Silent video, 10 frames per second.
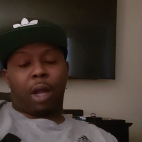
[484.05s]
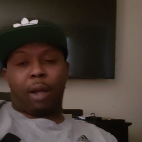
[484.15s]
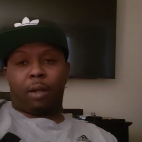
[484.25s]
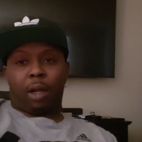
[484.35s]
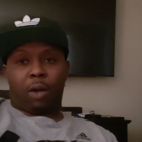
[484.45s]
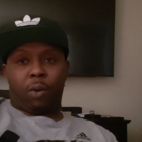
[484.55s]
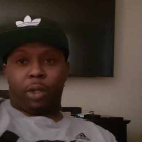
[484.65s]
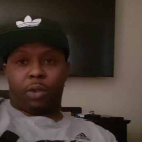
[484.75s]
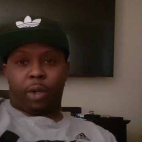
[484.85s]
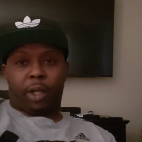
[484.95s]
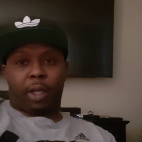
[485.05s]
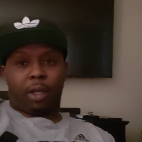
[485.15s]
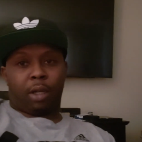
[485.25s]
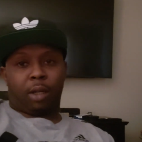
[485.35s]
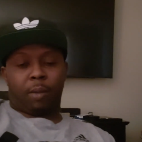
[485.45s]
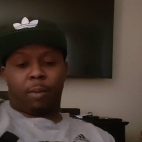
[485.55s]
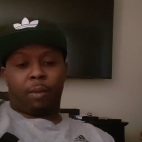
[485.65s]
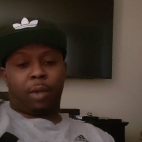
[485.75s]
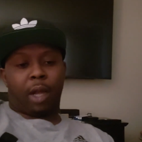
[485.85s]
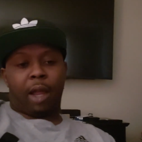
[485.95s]
I quit drinking.
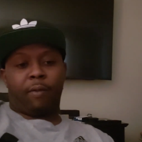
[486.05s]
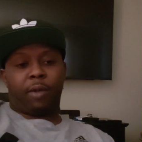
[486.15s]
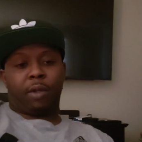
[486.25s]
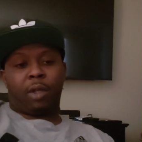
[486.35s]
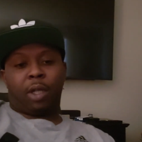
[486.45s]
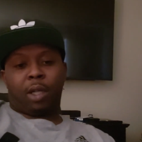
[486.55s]
I haven't